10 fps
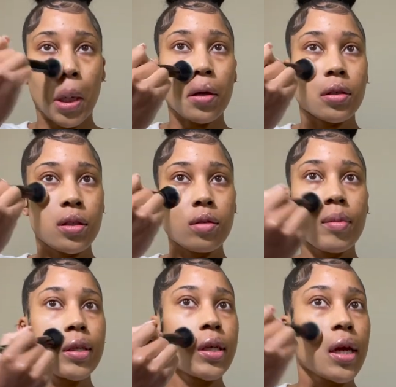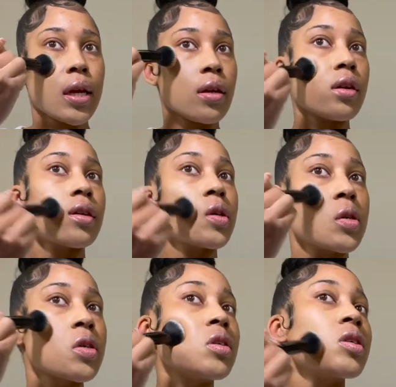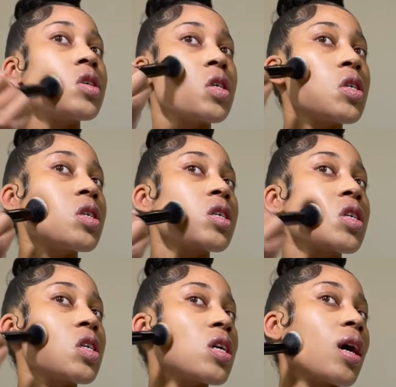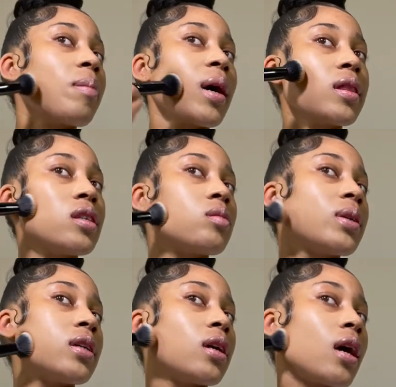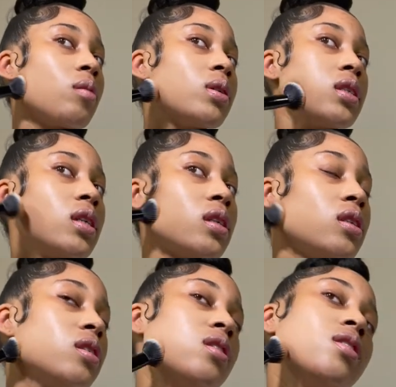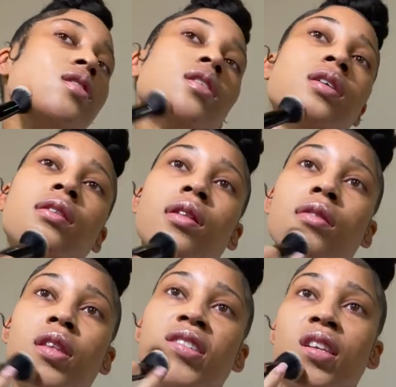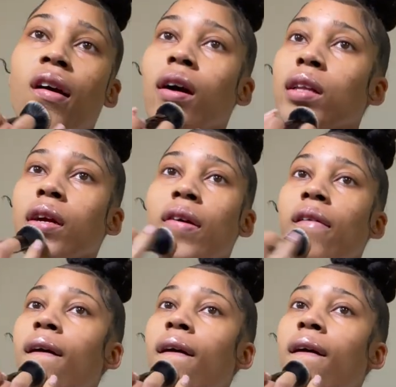is this my shade, y'all? I bought this when it, I wasn't this color.